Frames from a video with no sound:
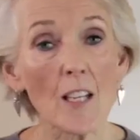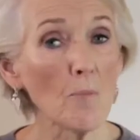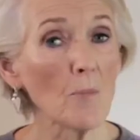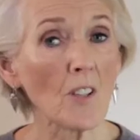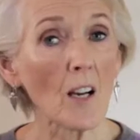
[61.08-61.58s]

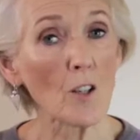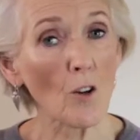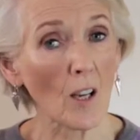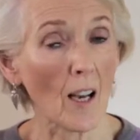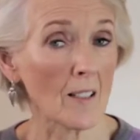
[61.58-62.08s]
themes I
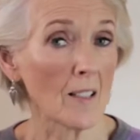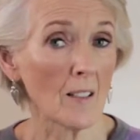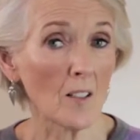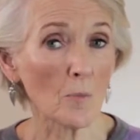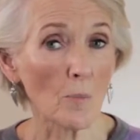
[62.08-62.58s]
look at
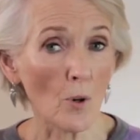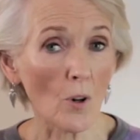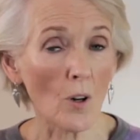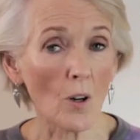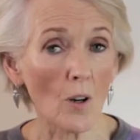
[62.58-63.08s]
in this
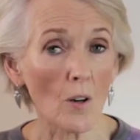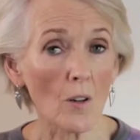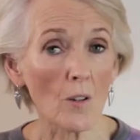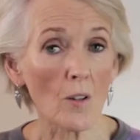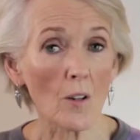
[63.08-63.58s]
book
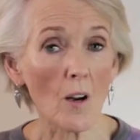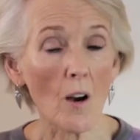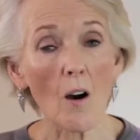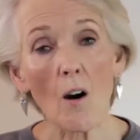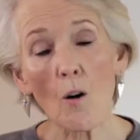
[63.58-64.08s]

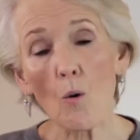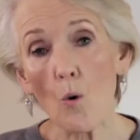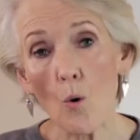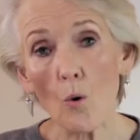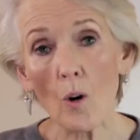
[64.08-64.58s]
are
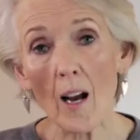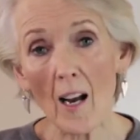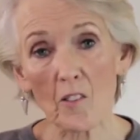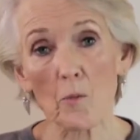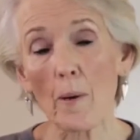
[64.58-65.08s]
all
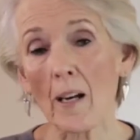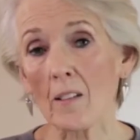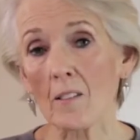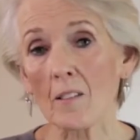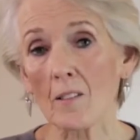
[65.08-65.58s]

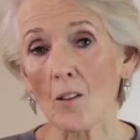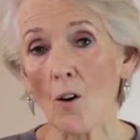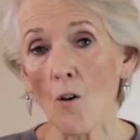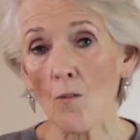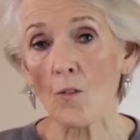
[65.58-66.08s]
aspects
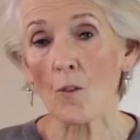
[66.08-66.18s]
of